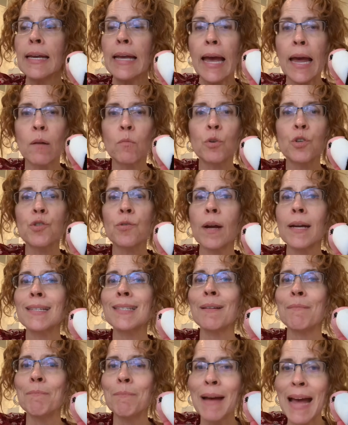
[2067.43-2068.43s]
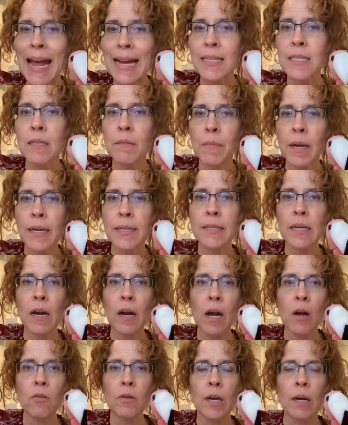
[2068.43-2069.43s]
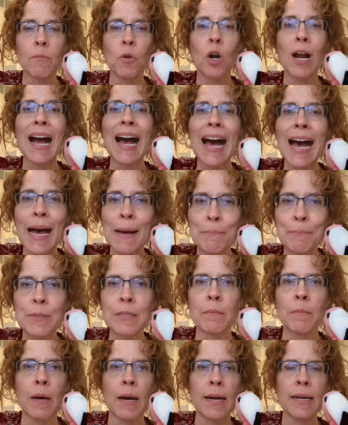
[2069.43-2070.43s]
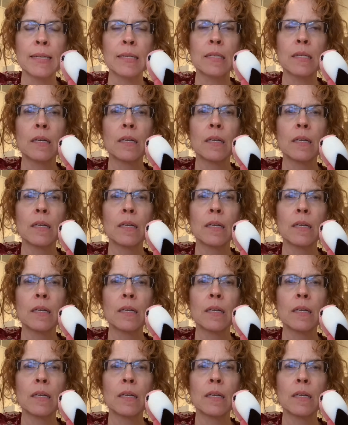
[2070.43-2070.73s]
and we're trying to maximize our outcome or optimize.